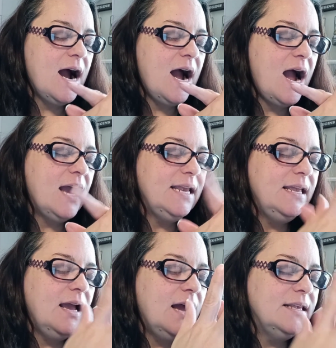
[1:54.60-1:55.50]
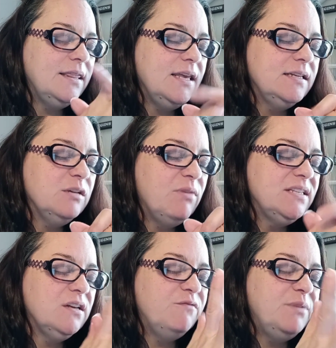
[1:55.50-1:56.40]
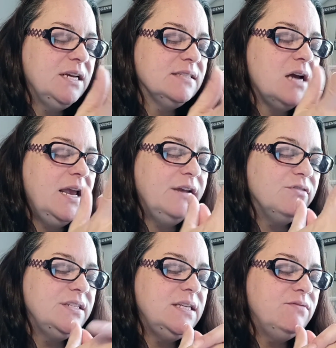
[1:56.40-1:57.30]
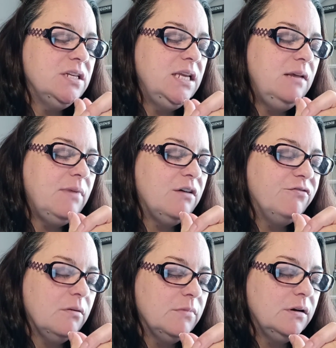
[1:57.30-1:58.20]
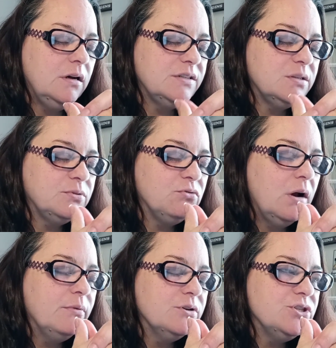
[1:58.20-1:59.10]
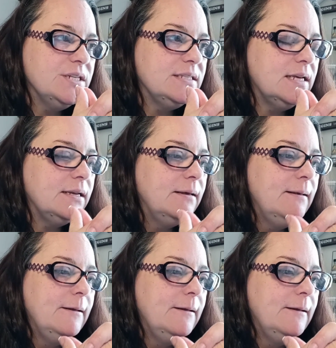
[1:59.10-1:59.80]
I think to myself, because I had received an email from a subscriber, and she said,